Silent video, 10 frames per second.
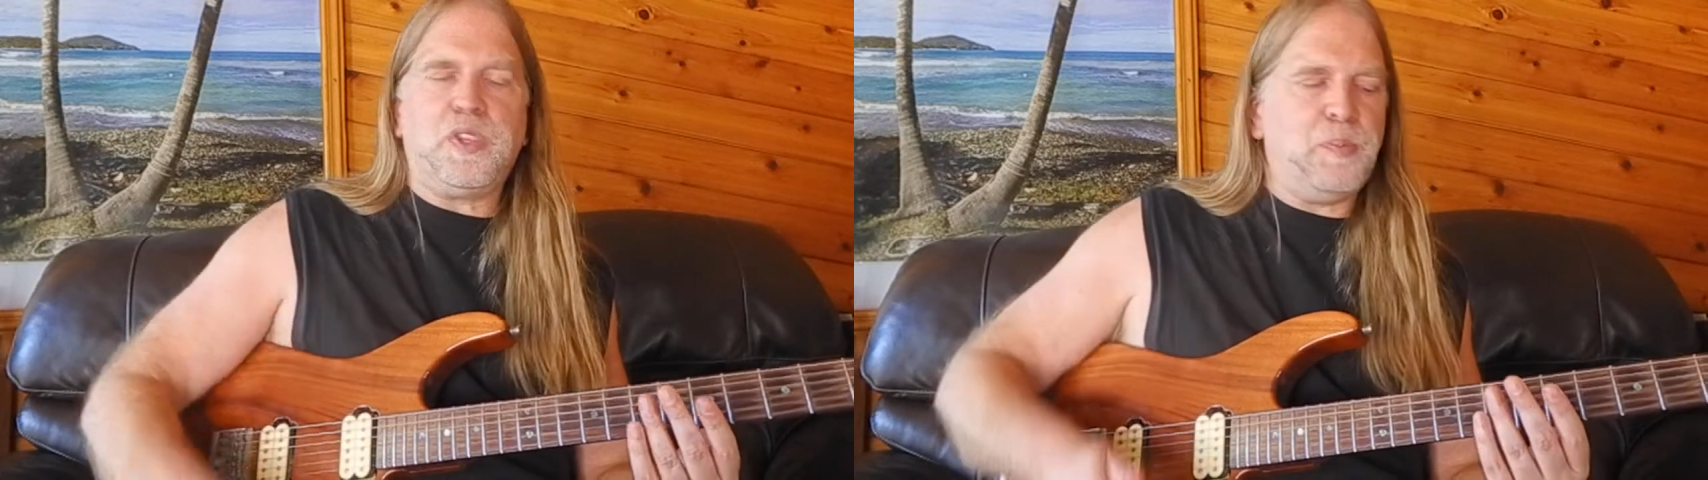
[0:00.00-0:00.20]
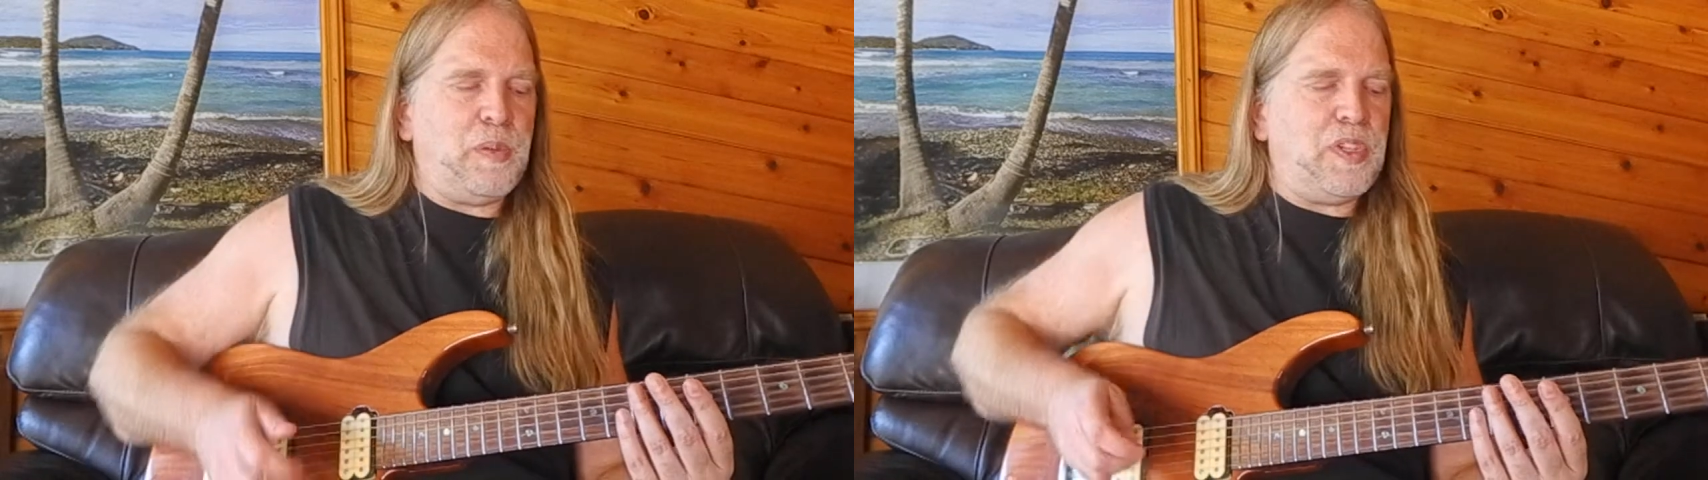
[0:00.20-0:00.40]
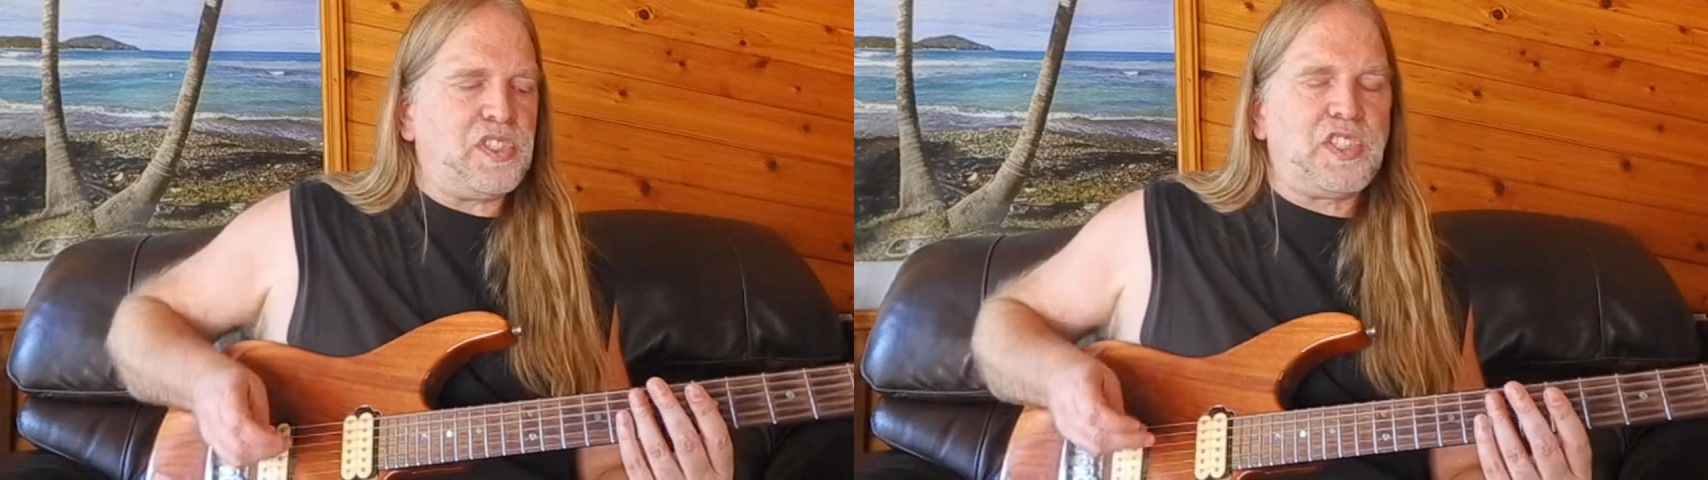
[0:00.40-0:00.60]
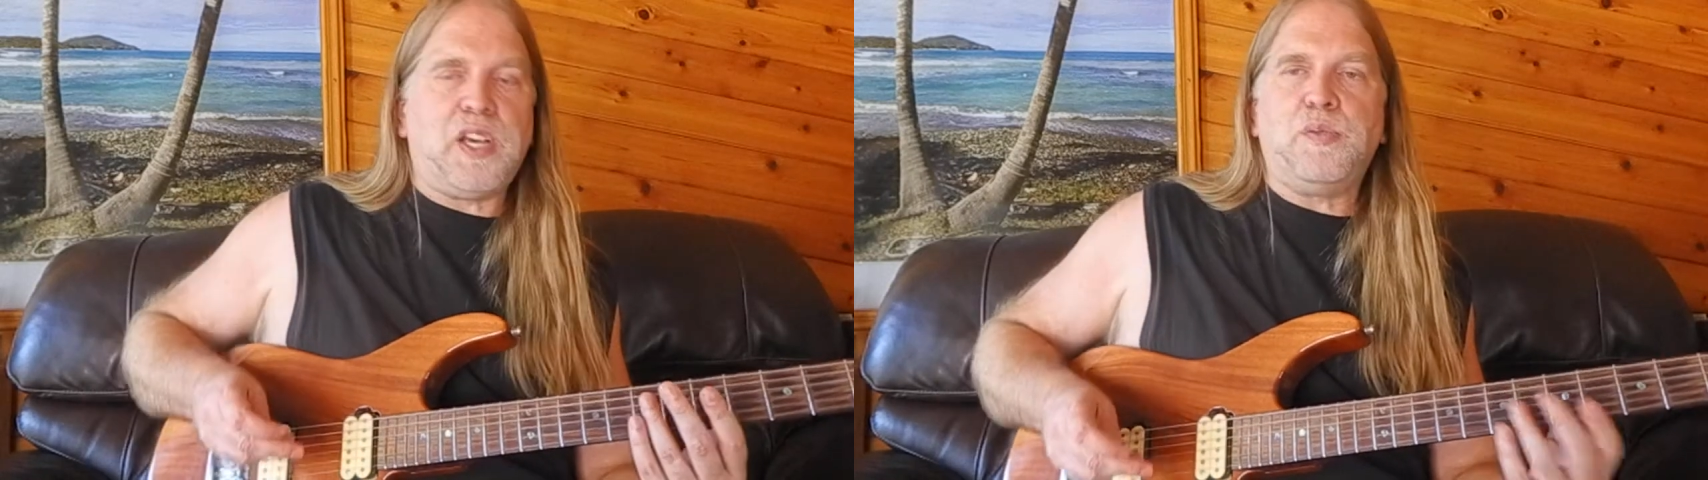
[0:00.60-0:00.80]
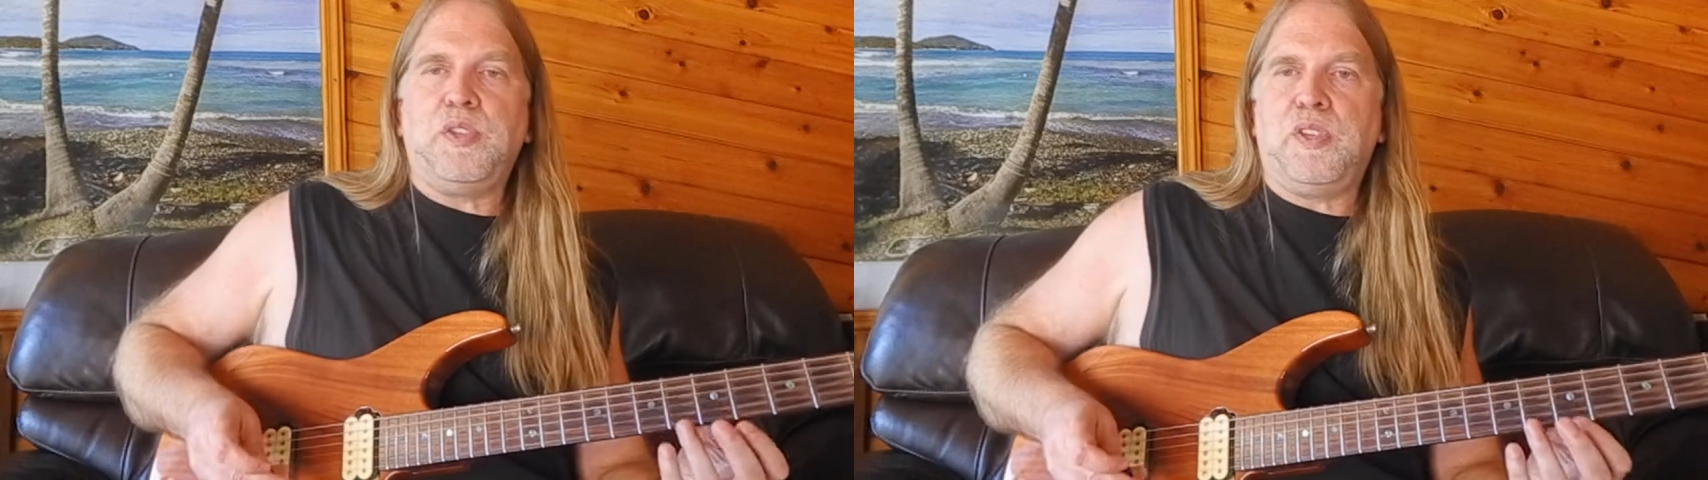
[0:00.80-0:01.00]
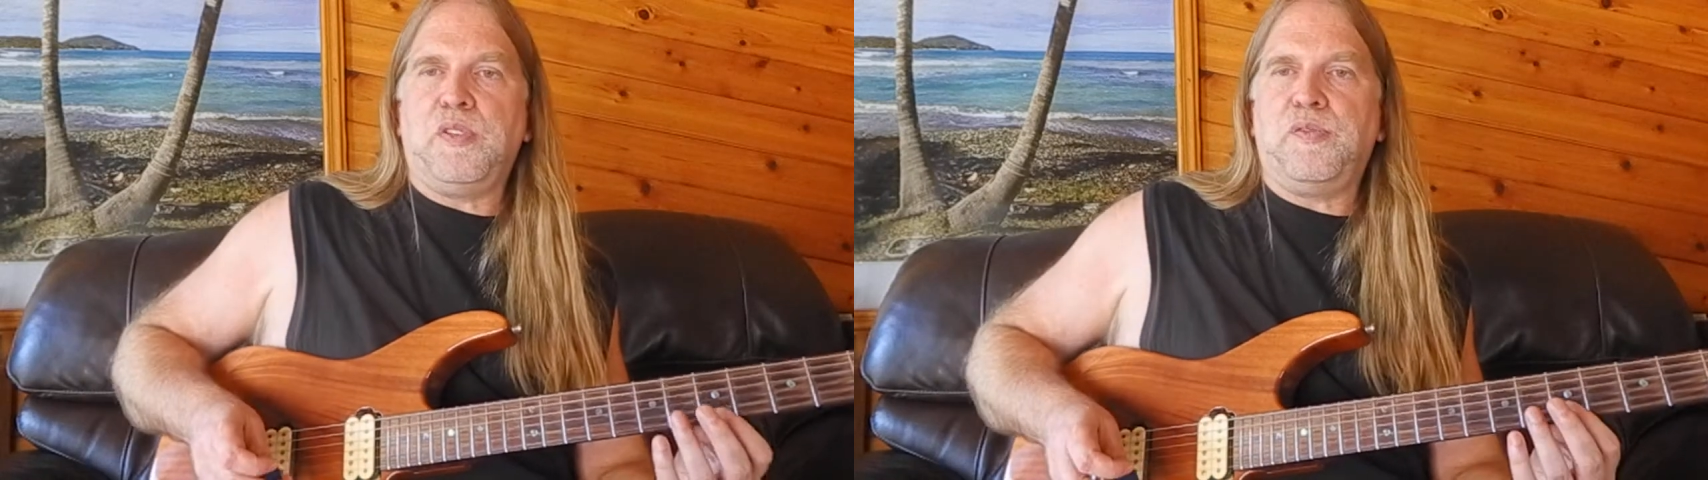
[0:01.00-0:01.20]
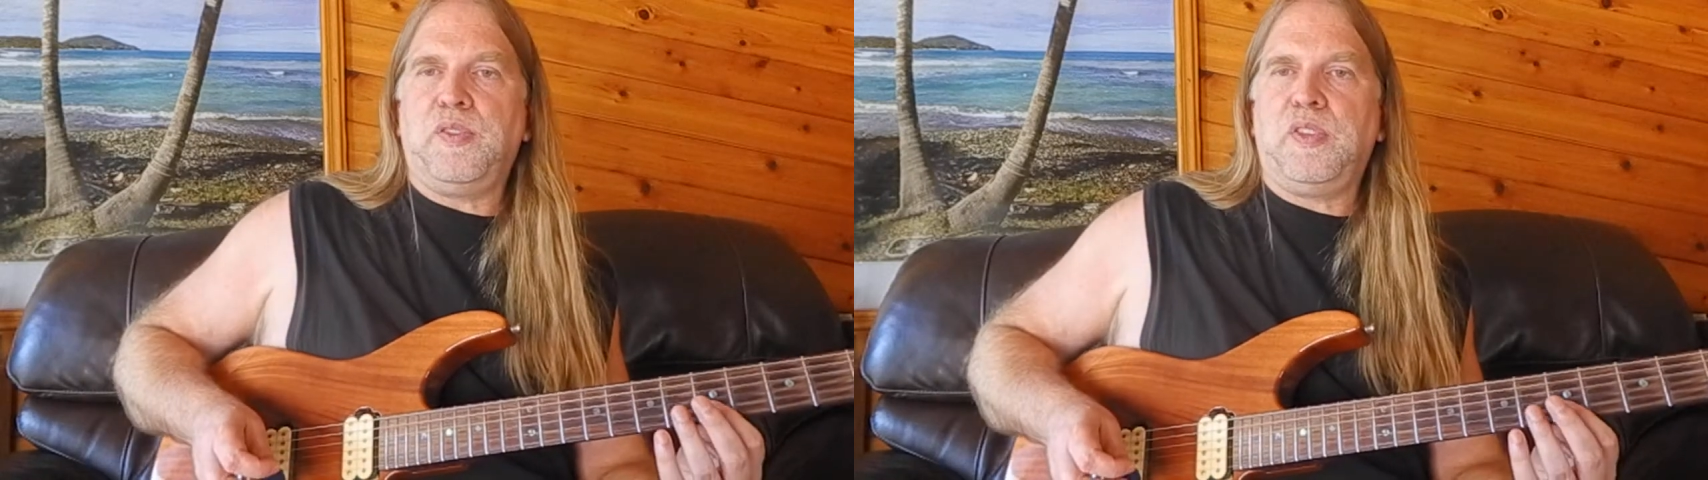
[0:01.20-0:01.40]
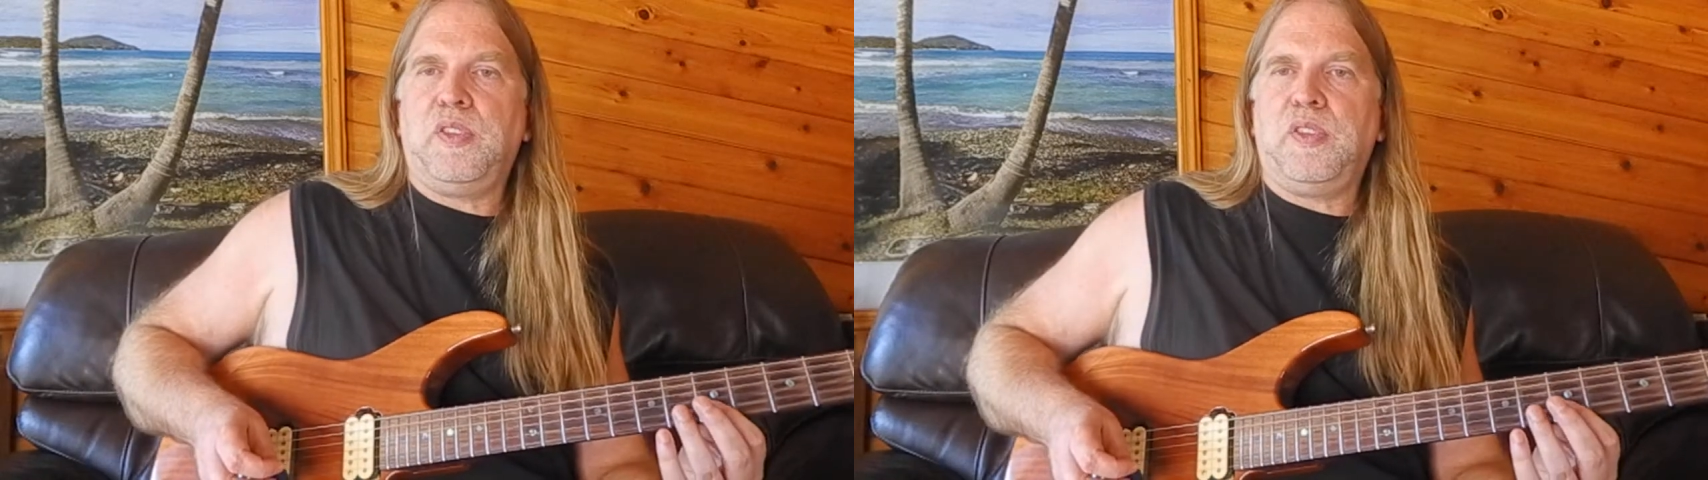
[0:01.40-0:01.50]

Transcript: maybe the sound of